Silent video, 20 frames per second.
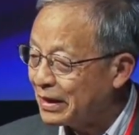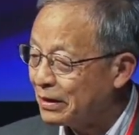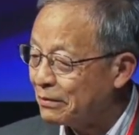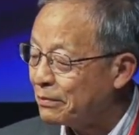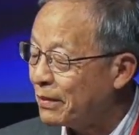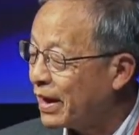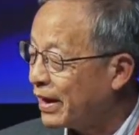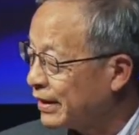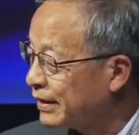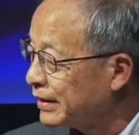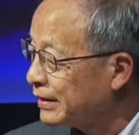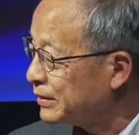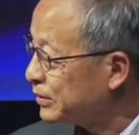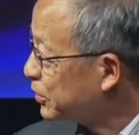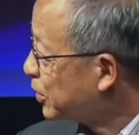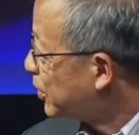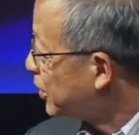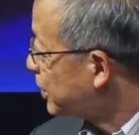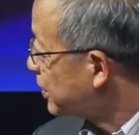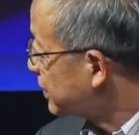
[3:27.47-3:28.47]
admired and
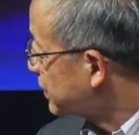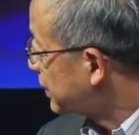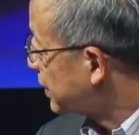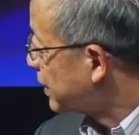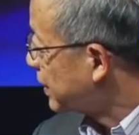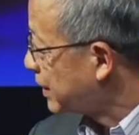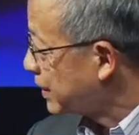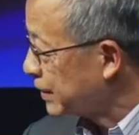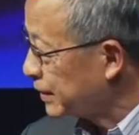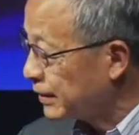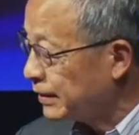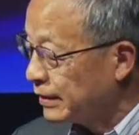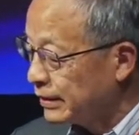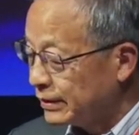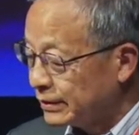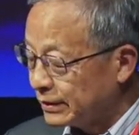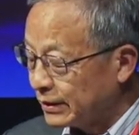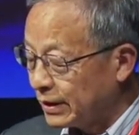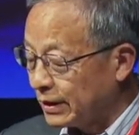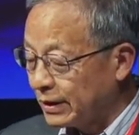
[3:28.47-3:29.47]
adored uh,
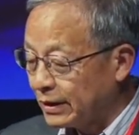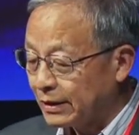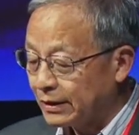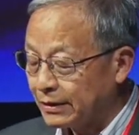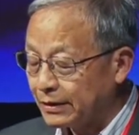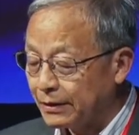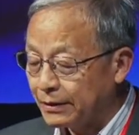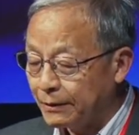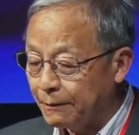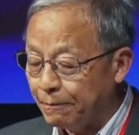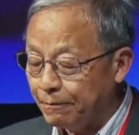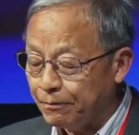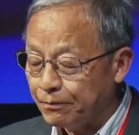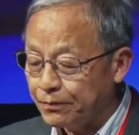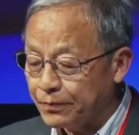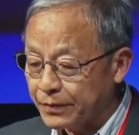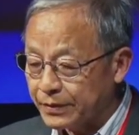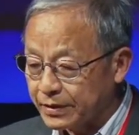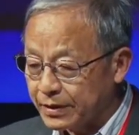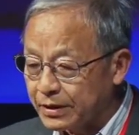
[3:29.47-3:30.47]
uh
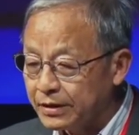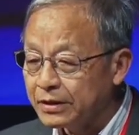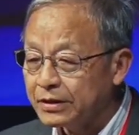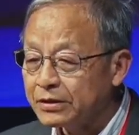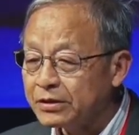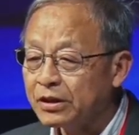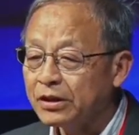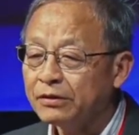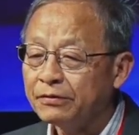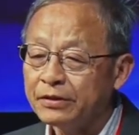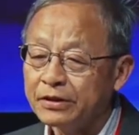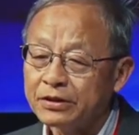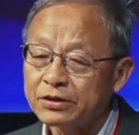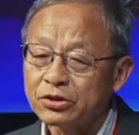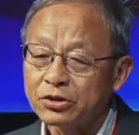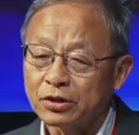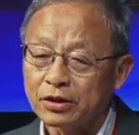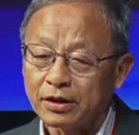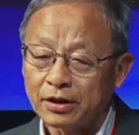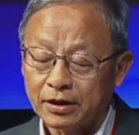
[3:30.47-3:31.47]
Dingding TV's
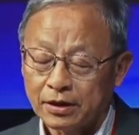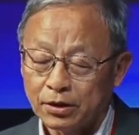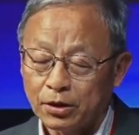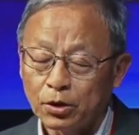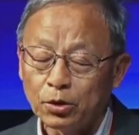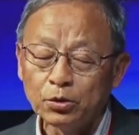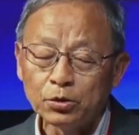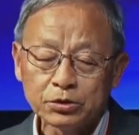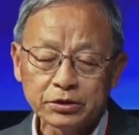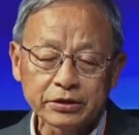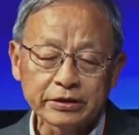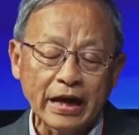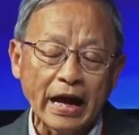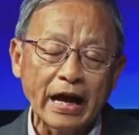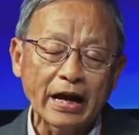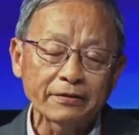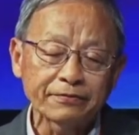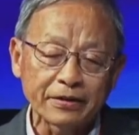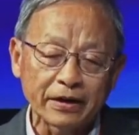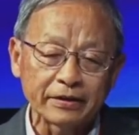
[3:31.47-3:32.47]
whole
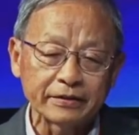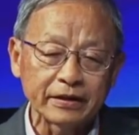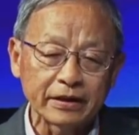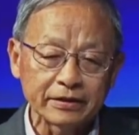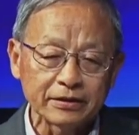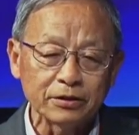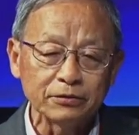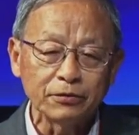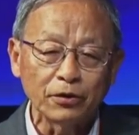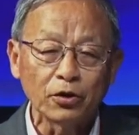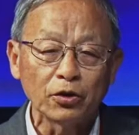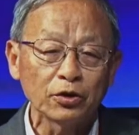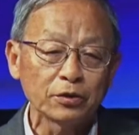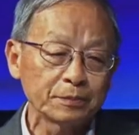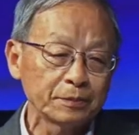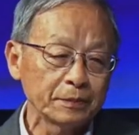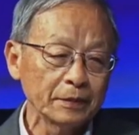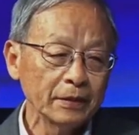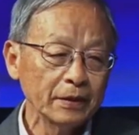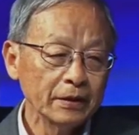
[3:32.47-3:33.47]
staff and then
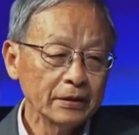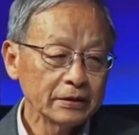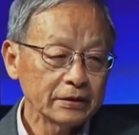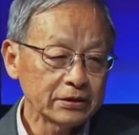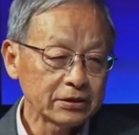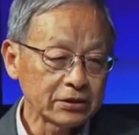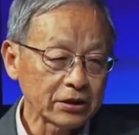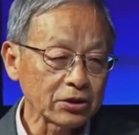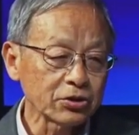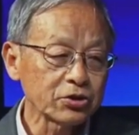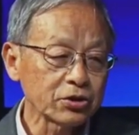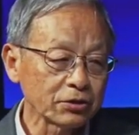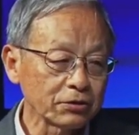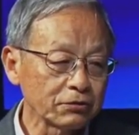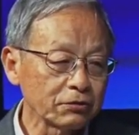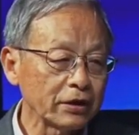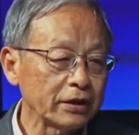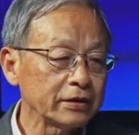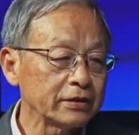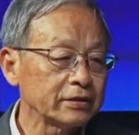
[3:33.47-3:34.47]
develop such a
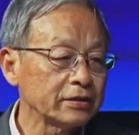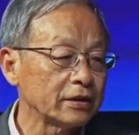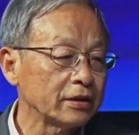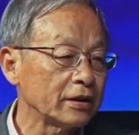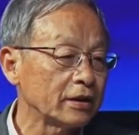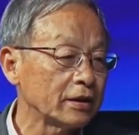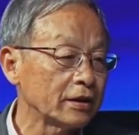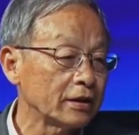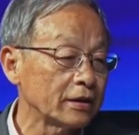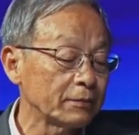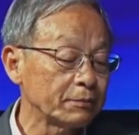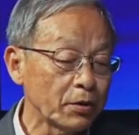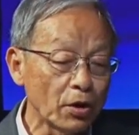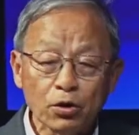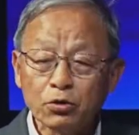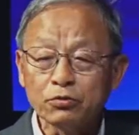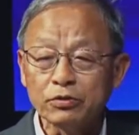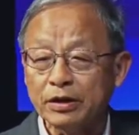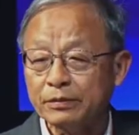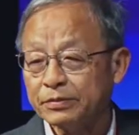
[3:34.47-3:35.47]
great
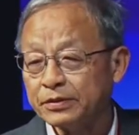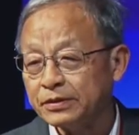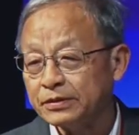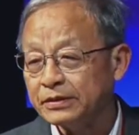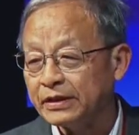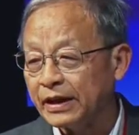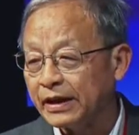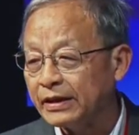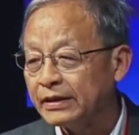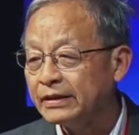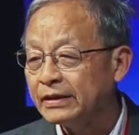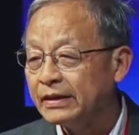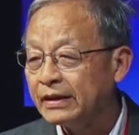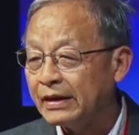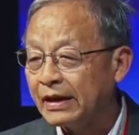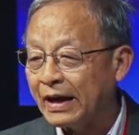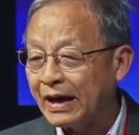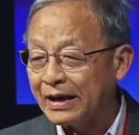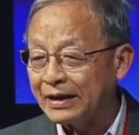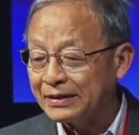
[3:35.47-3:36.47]
program today.
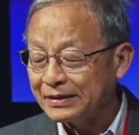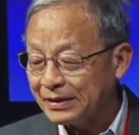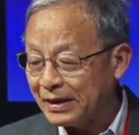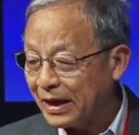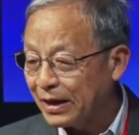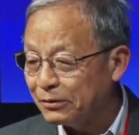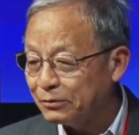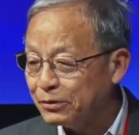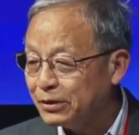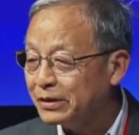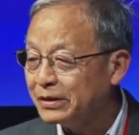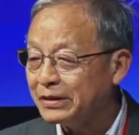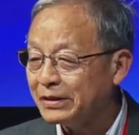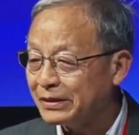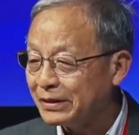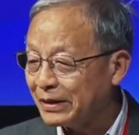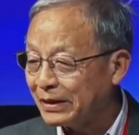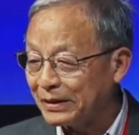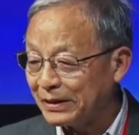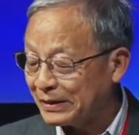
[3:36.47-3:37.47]
I, I
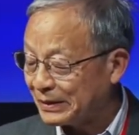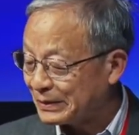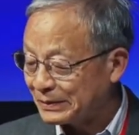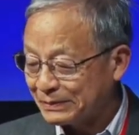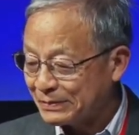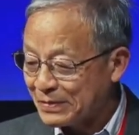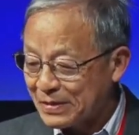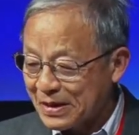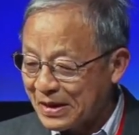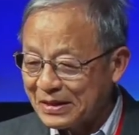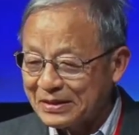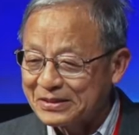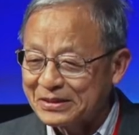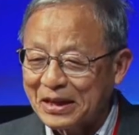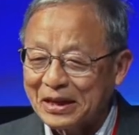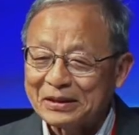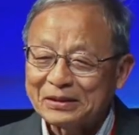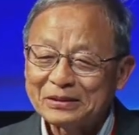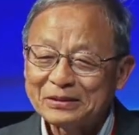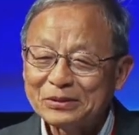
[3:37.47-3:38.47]
really
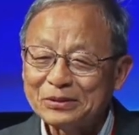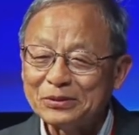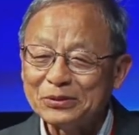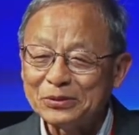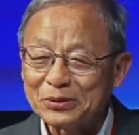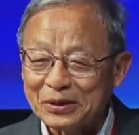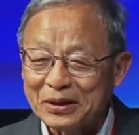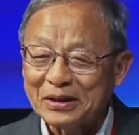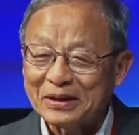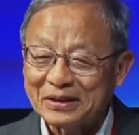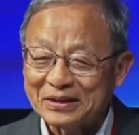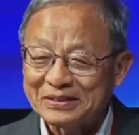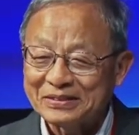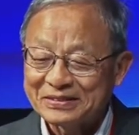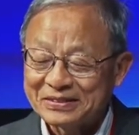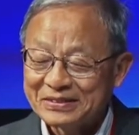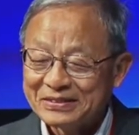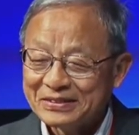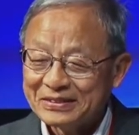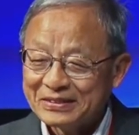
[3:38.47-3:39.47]
excited to uh,
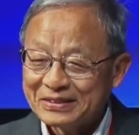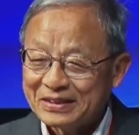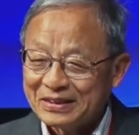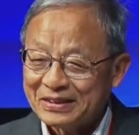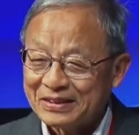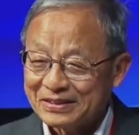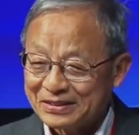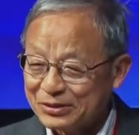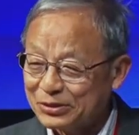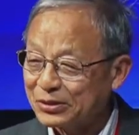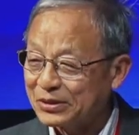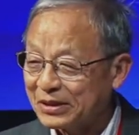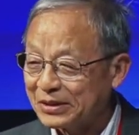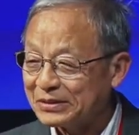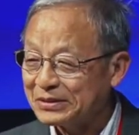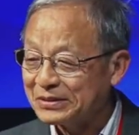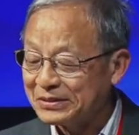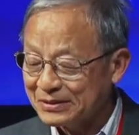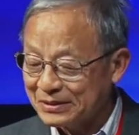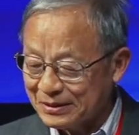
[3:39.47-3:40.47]
uh, to
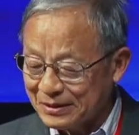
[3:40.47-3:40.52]
con-